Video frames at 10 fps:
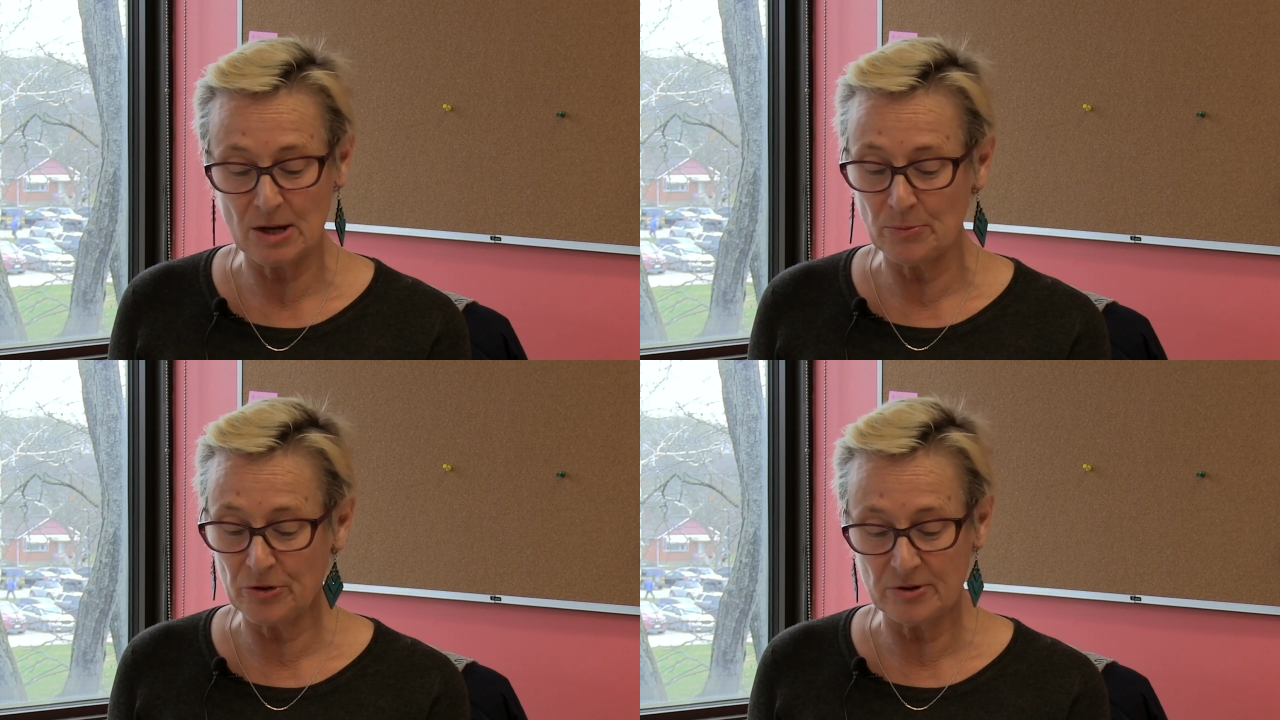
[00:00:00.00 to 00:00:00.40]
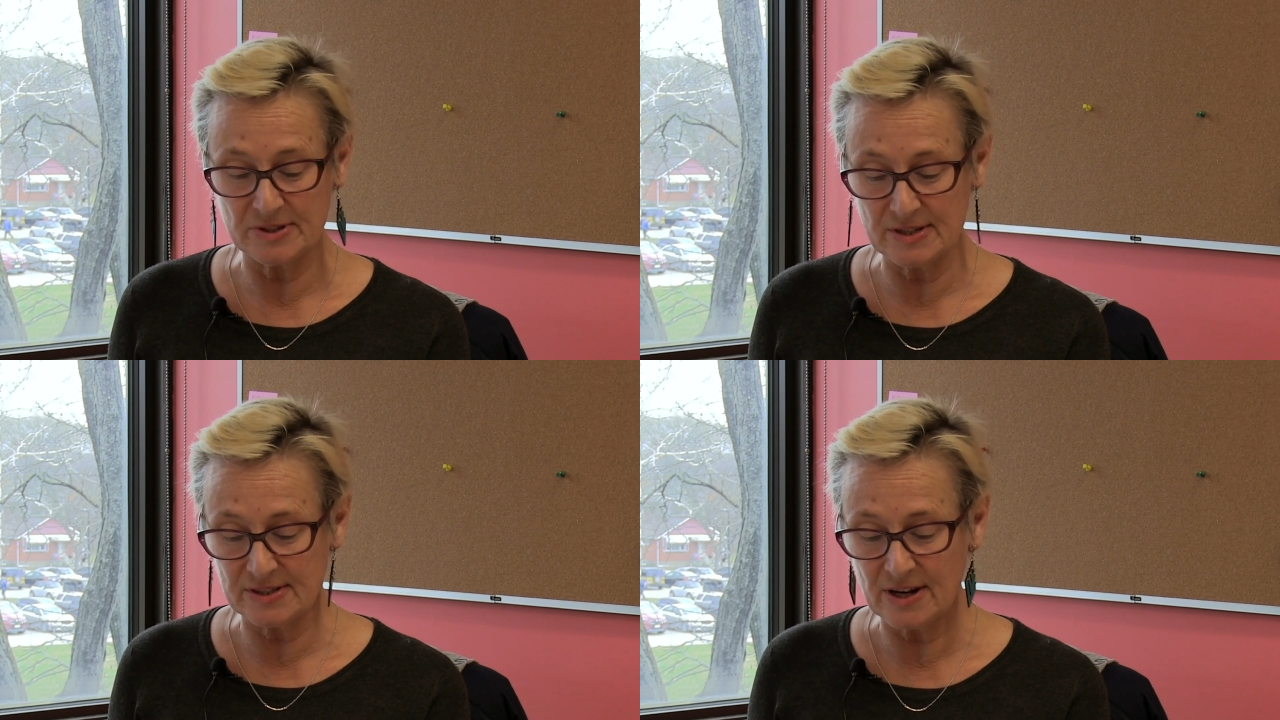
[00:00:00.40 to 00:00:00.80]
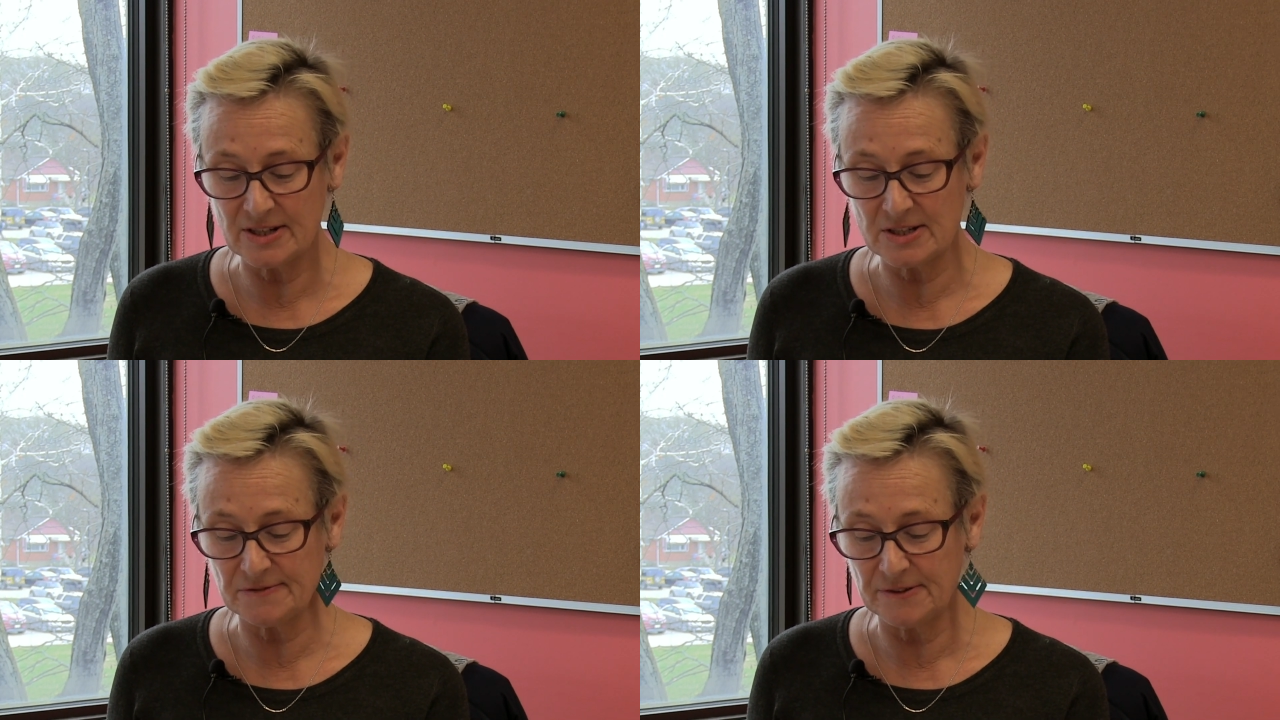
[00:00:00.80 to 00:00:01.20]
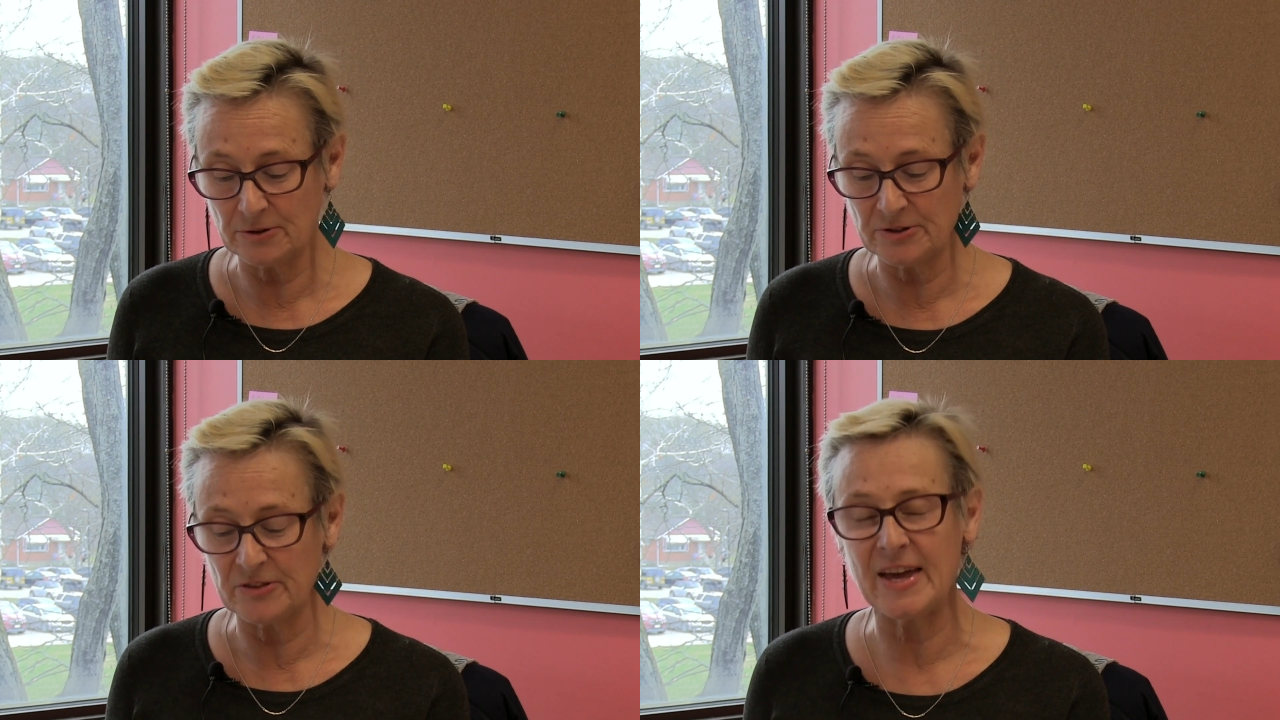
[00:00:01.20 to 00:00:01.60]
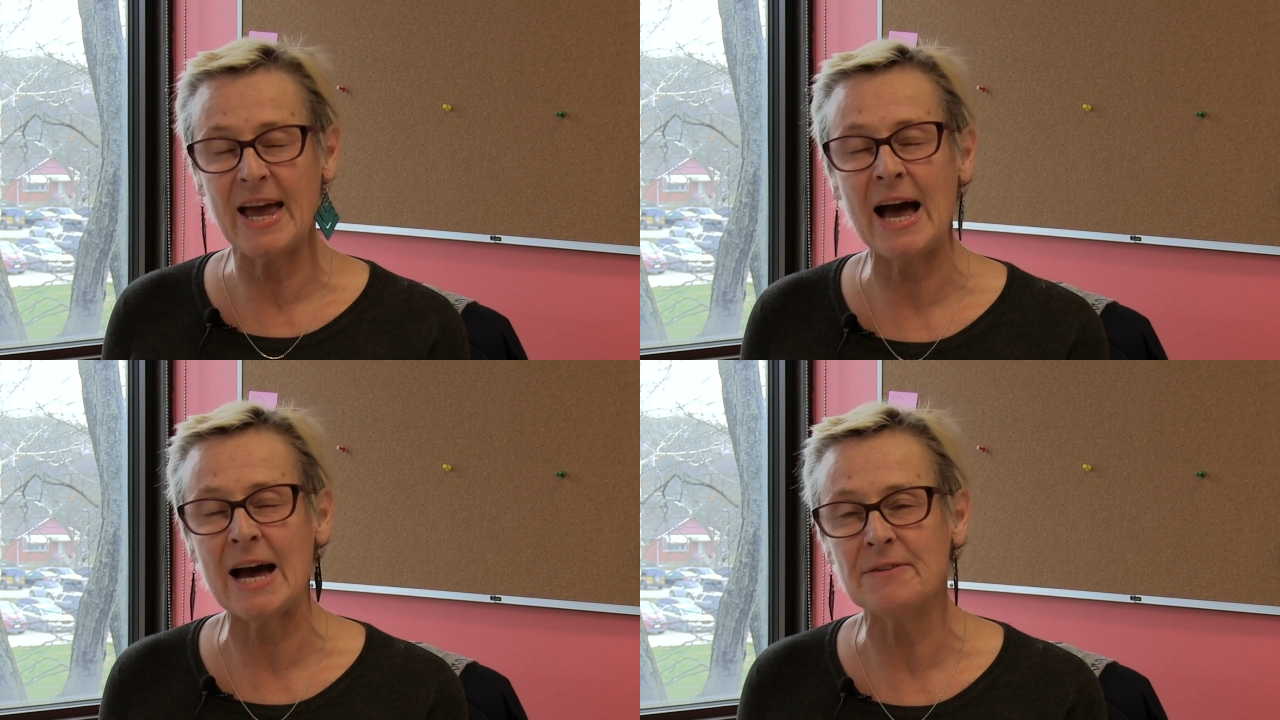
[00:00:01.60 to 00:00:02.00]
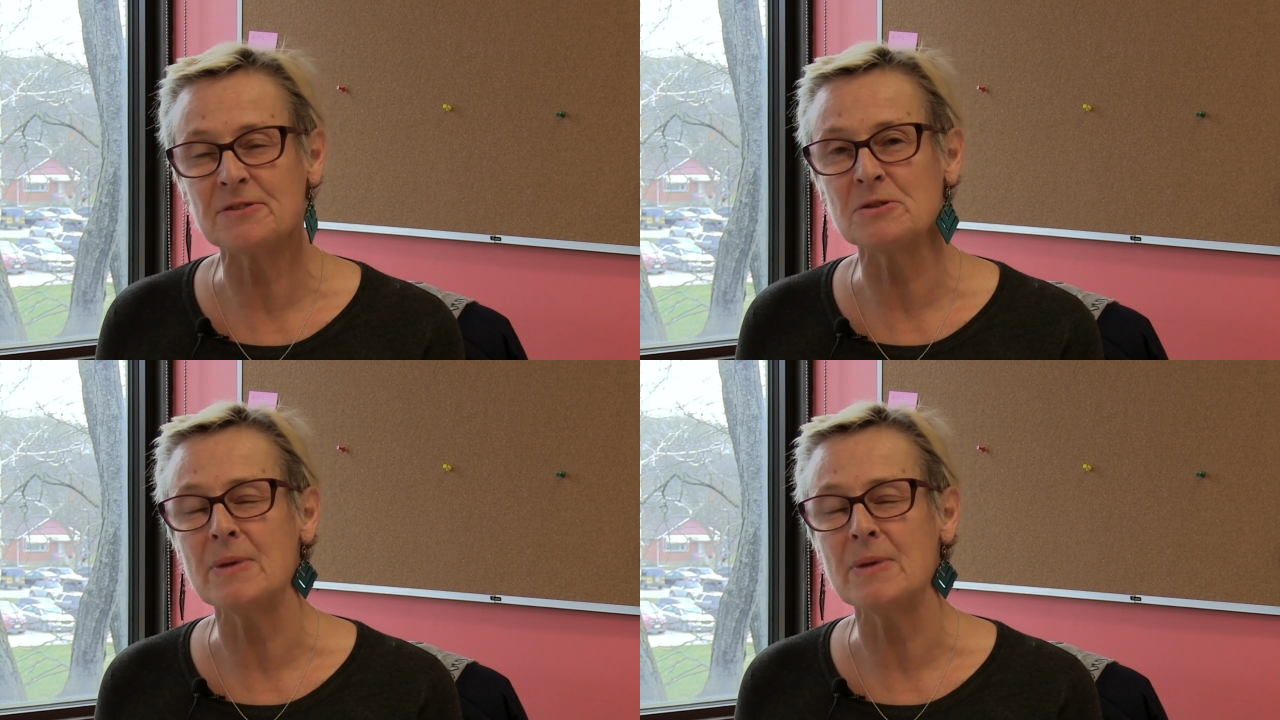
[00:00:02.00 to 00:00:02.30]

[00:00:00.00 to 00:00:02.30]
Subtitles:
Some of those insiders feel that they have